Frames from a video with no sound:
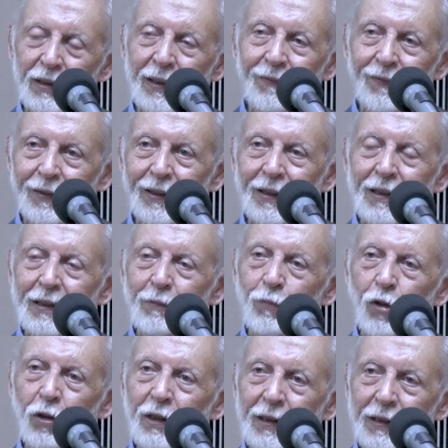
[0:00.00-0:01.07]

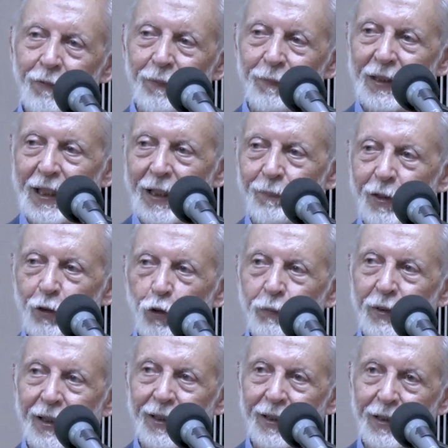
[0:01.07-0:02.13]
will be the number whom
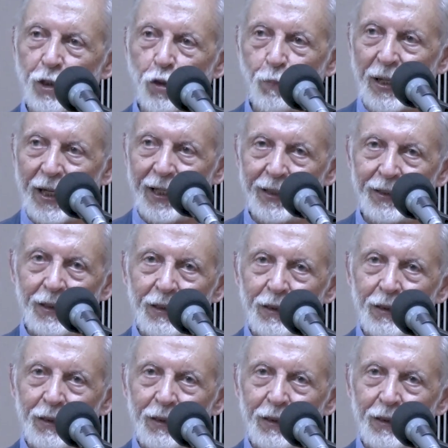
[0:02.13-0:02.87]
they'll inspire.